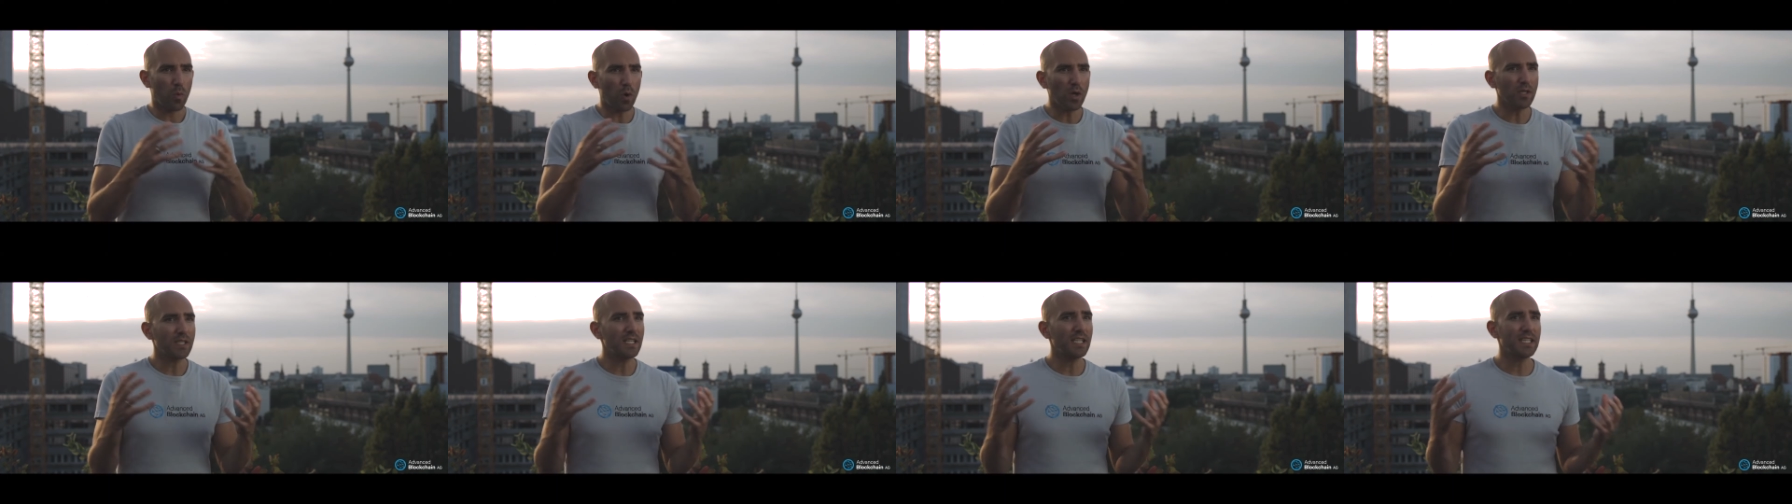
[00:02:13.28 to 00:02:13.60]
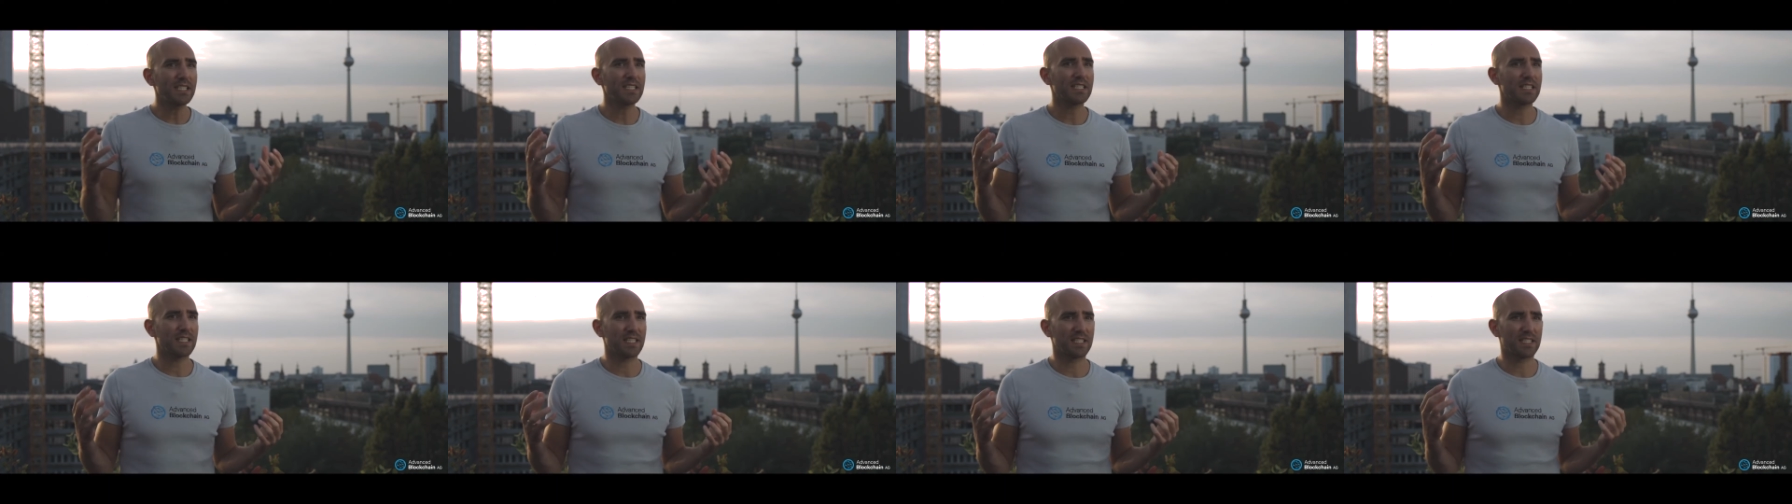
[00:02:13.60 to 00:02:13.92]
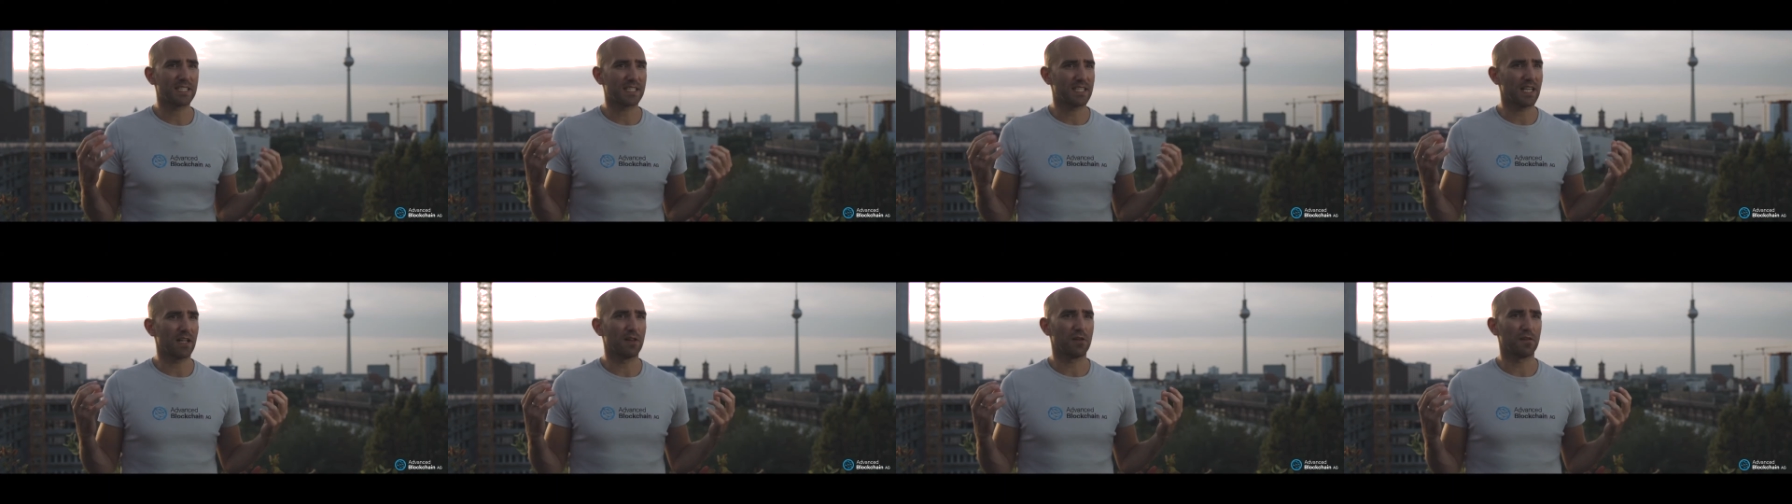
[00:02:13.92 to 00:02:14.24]
what is the
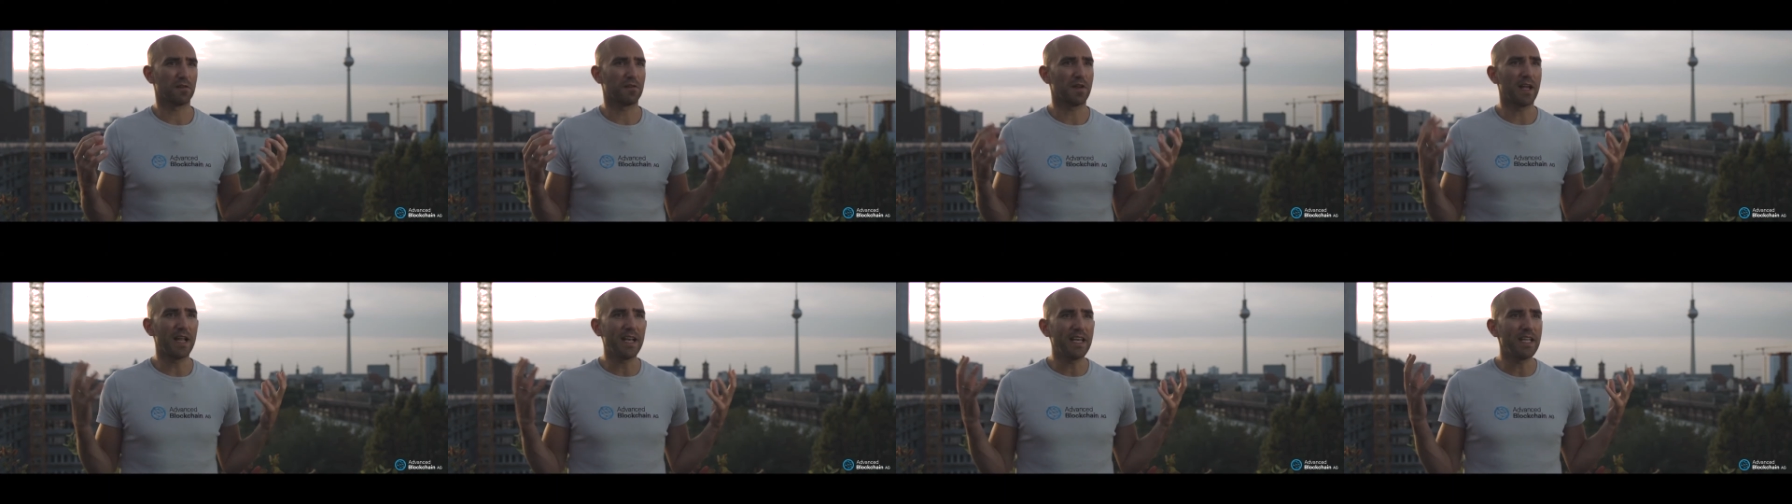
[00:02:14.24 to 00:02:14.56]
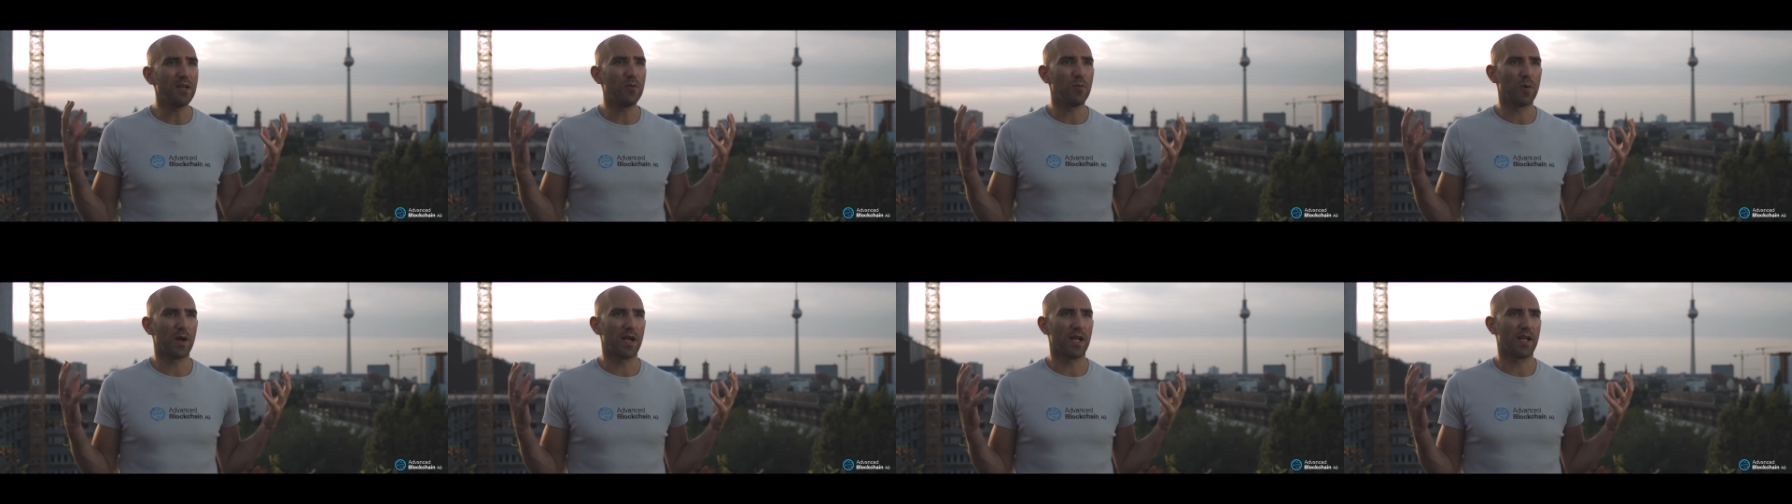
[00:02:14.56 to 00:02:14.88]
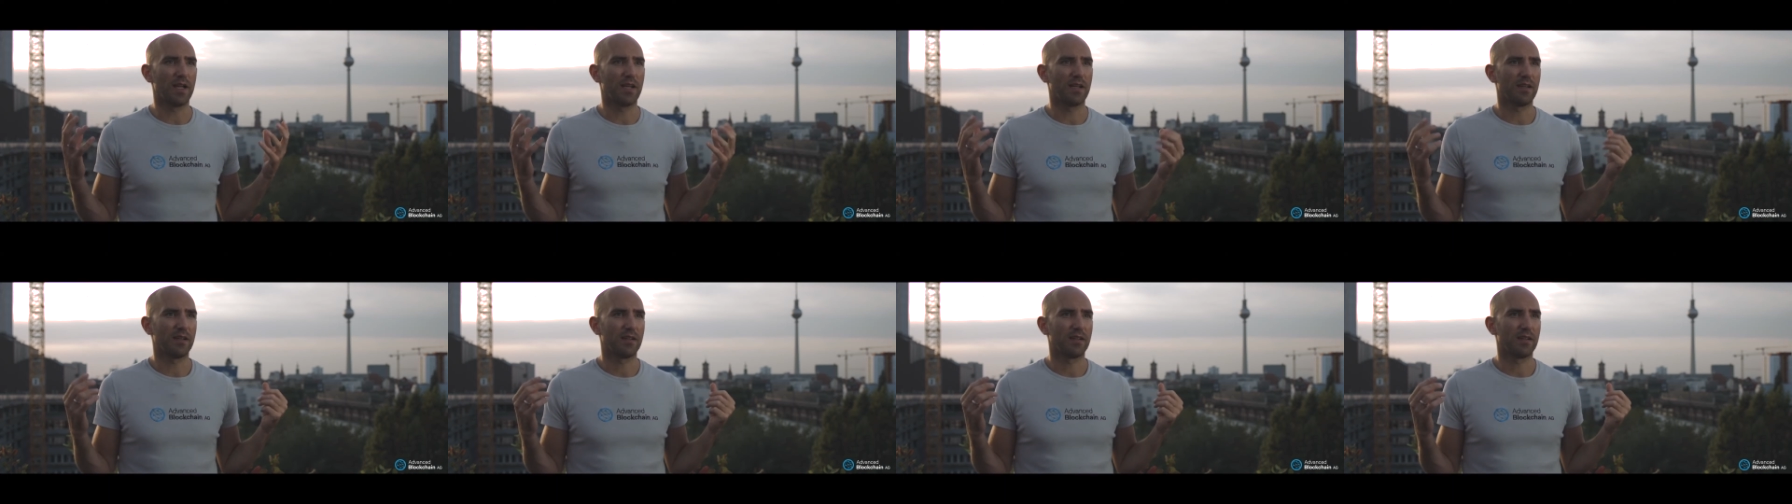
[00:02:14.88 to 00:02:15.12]
self anyway?